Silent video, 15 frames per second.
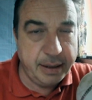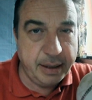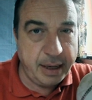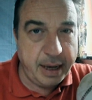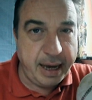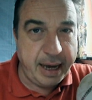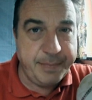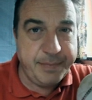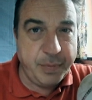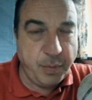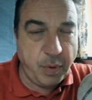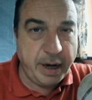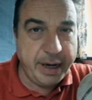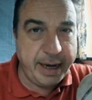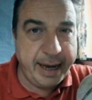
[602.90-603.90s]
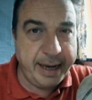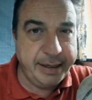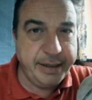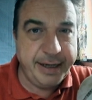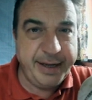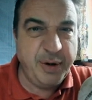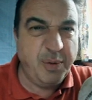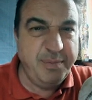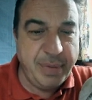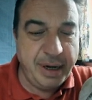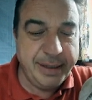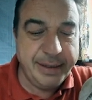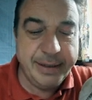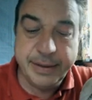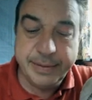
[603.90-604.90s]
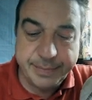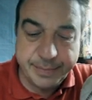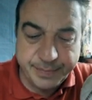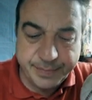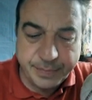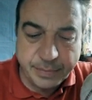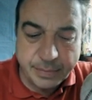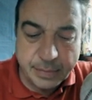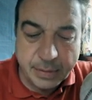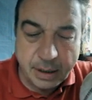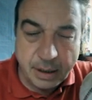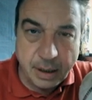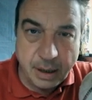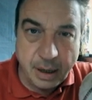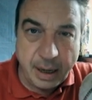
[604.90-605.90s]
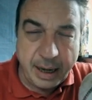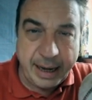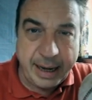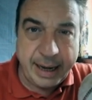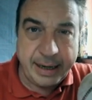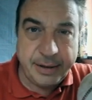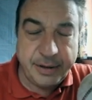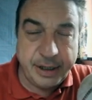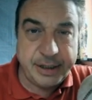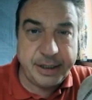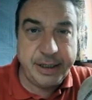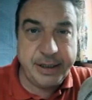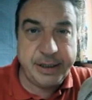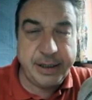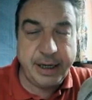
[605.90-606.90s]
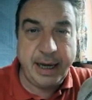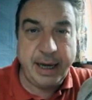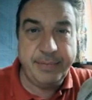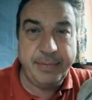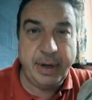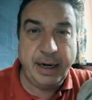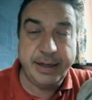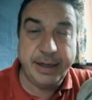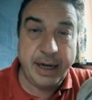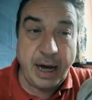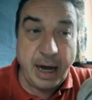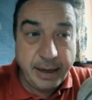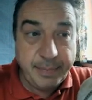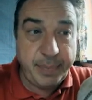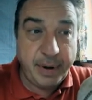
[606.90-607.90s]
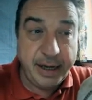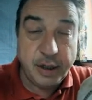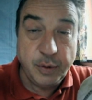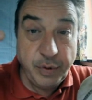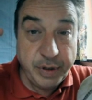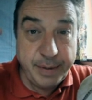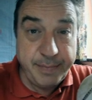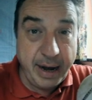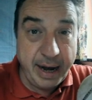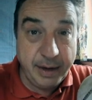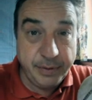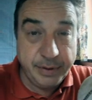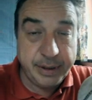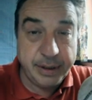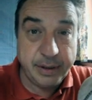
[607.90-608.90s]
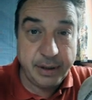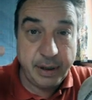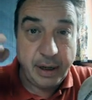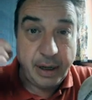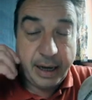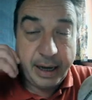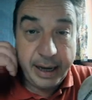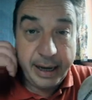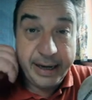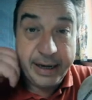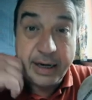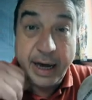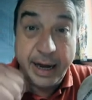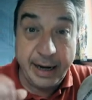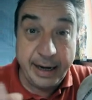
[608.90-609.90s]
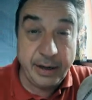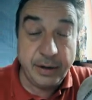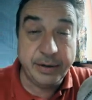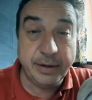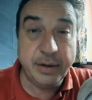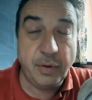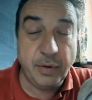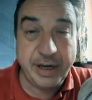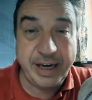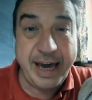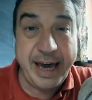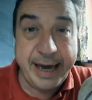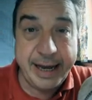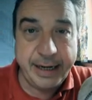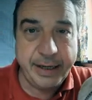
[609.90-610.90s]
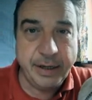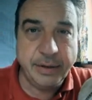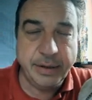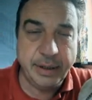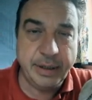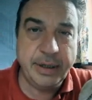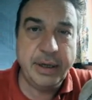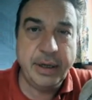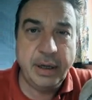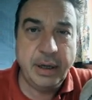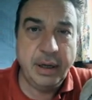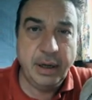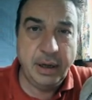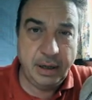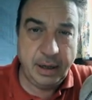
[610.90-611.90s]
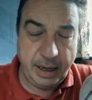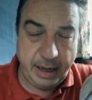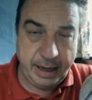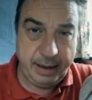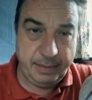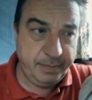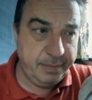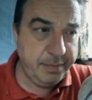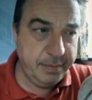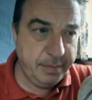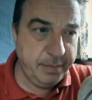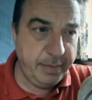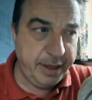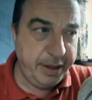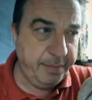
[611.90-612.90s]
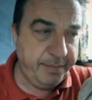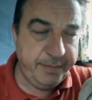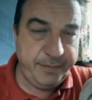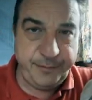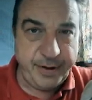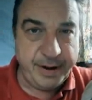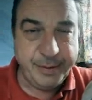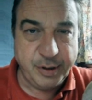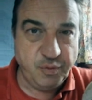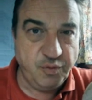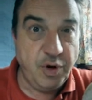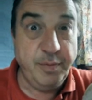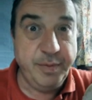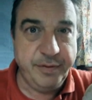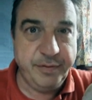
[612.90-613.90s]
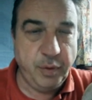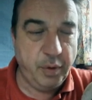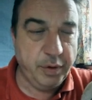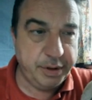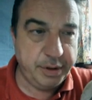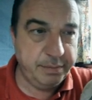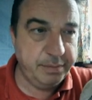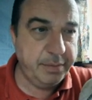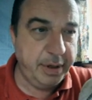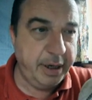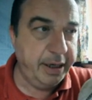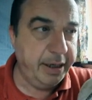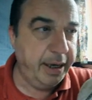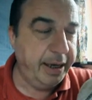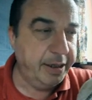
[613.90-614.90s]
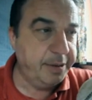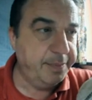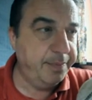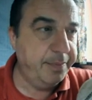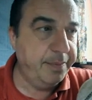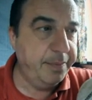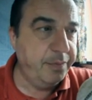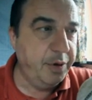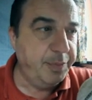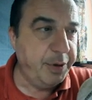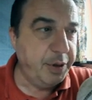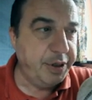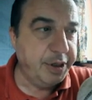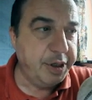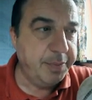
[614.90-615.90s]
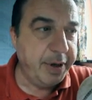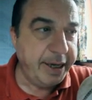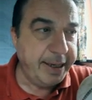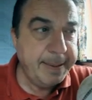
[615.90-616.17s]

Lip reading: M-Y-N-D, or Mound. And this is another high place with a mound in Caerleon, or Caerleon, where the famous Roman fort is reputed to be.